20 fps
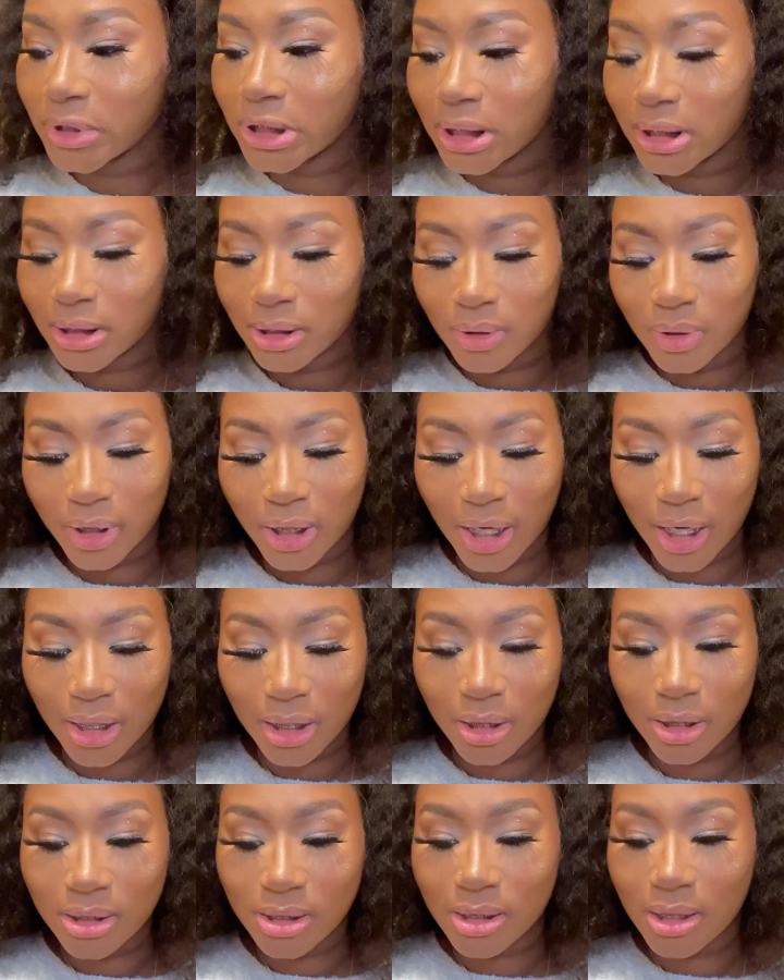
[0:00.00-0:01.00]
So get
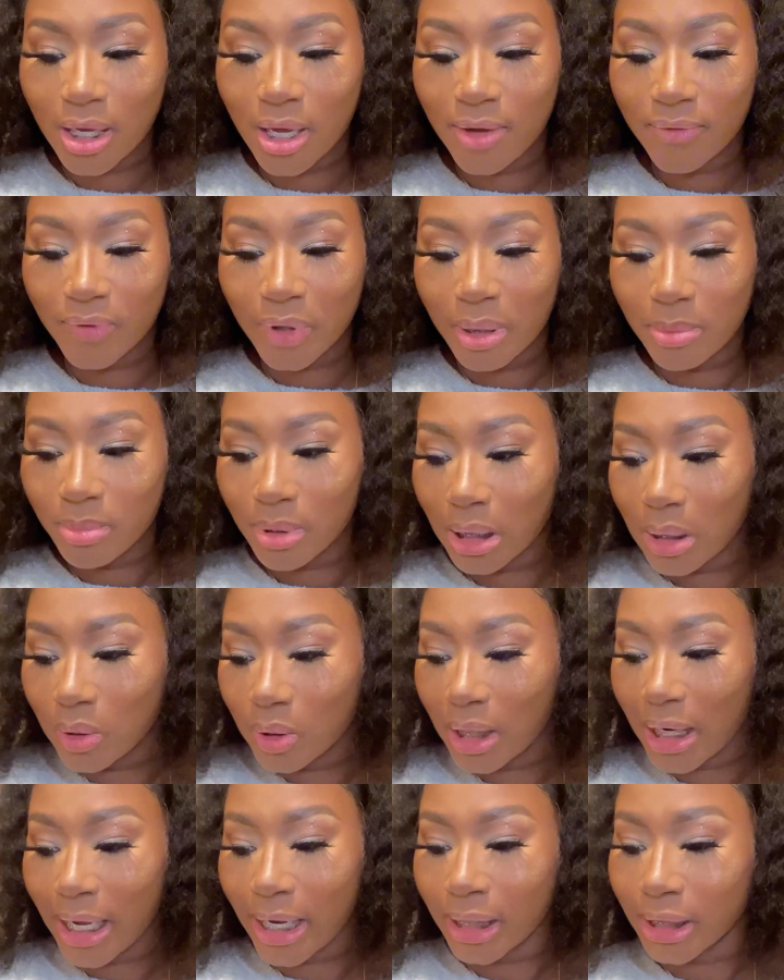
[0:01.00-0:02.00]
yourself a brown
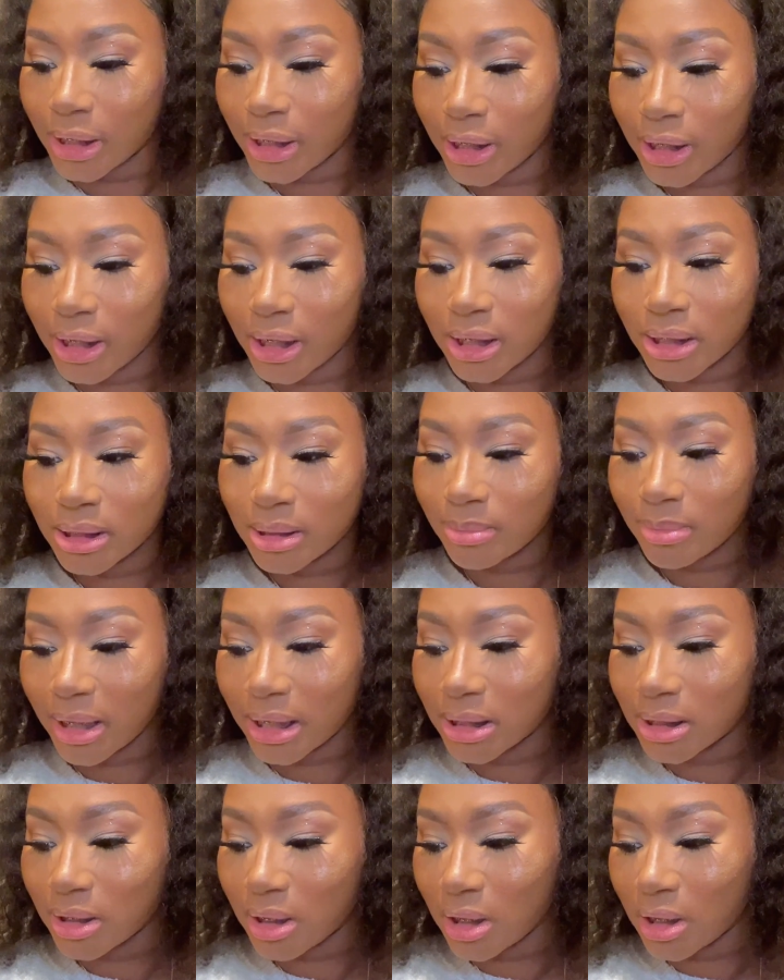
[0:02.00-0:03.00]
liner. It doesn't
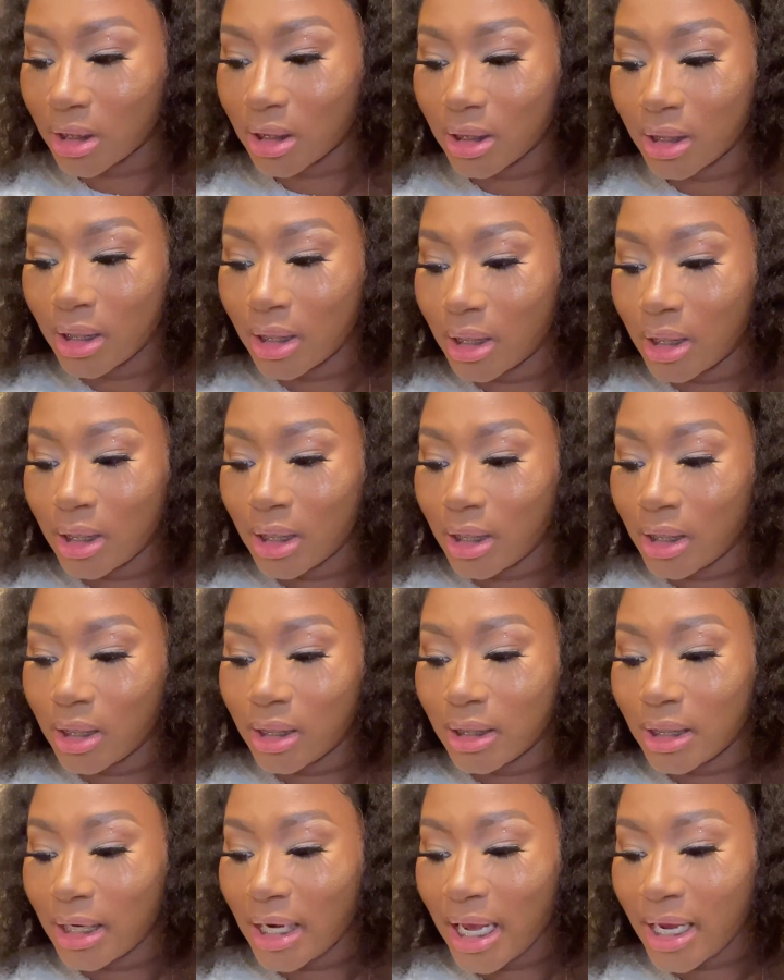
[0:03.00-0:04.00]
matter,
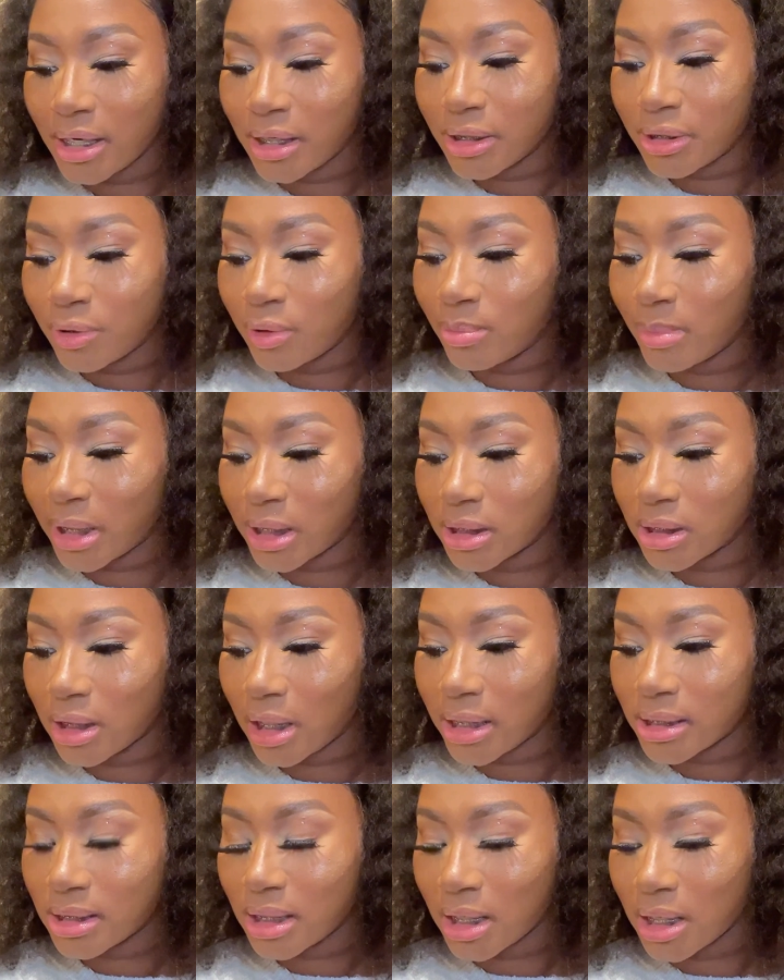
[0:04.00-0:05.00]
the liner don't matter
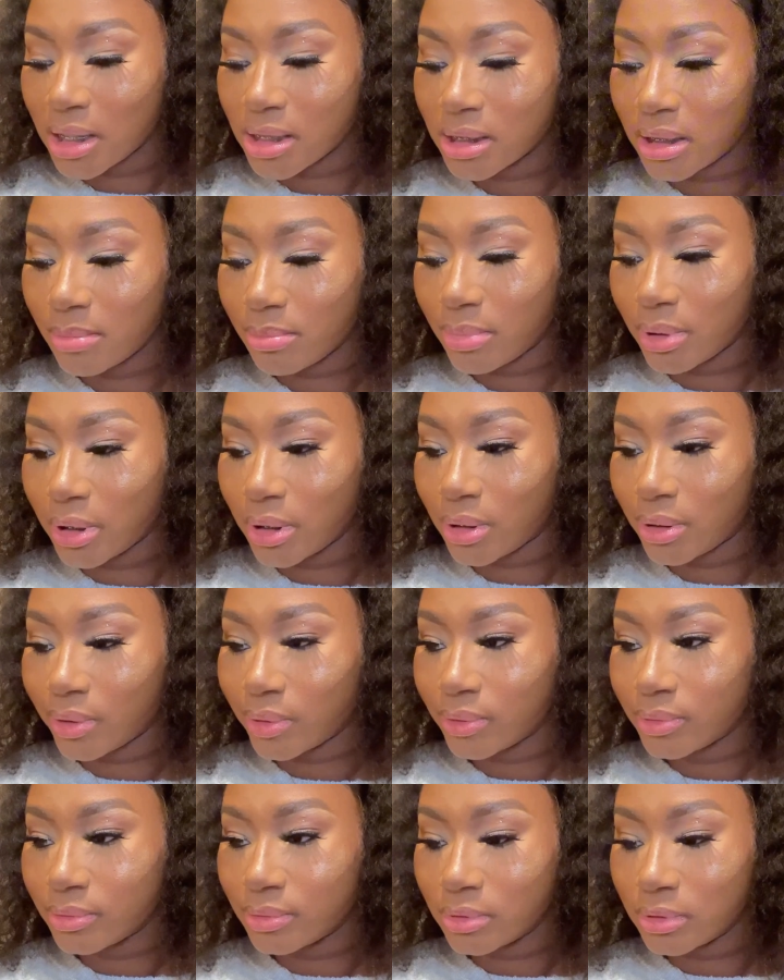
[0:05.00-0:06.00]
as long as it's
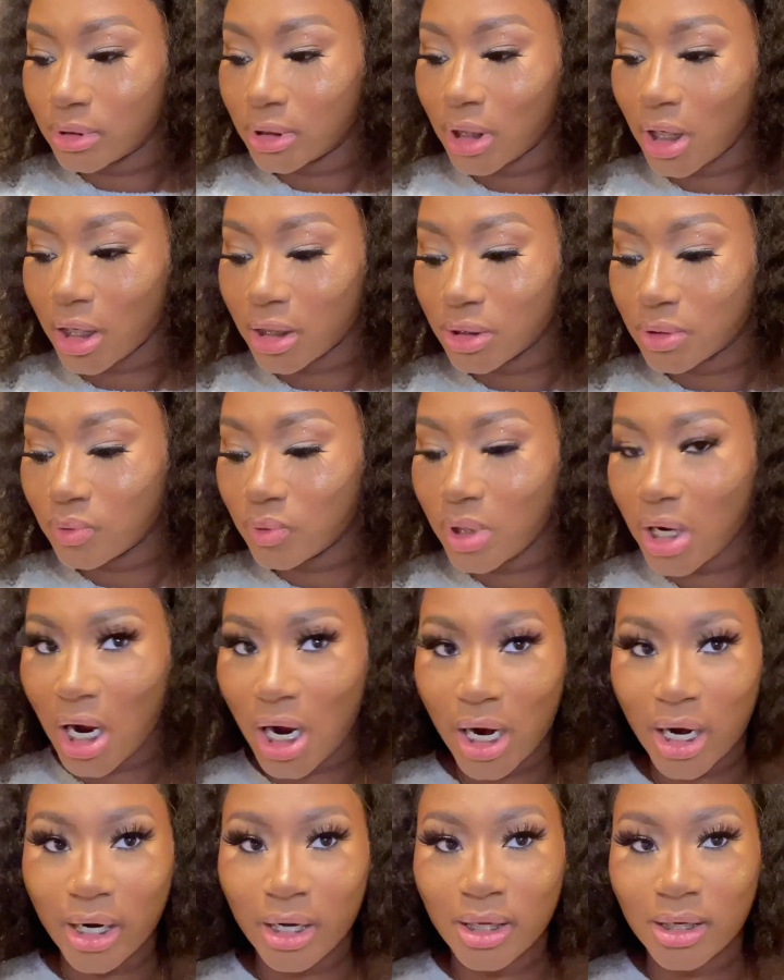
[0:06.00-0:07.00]
brown, not too
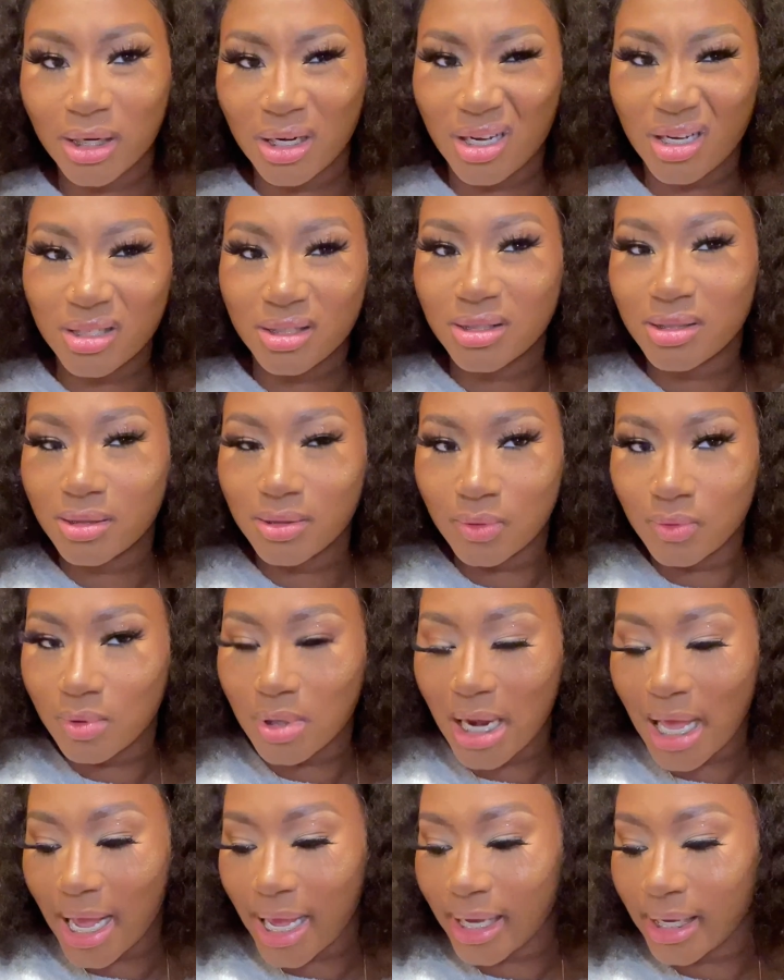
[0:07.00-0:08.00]
dark, not too
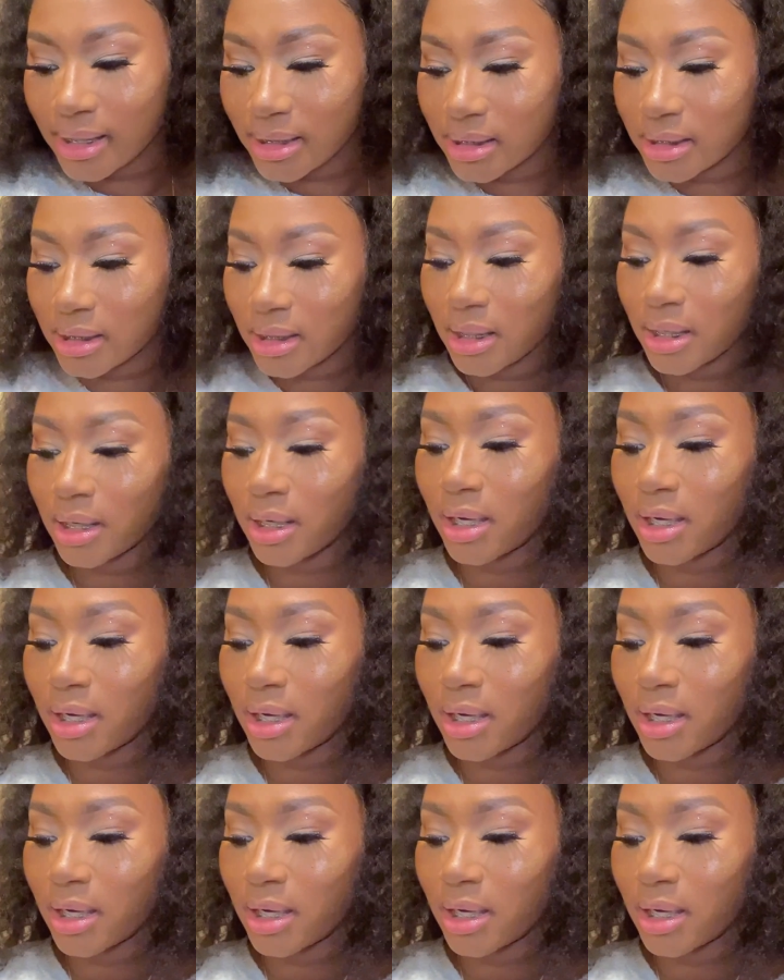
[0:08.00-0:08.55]
light.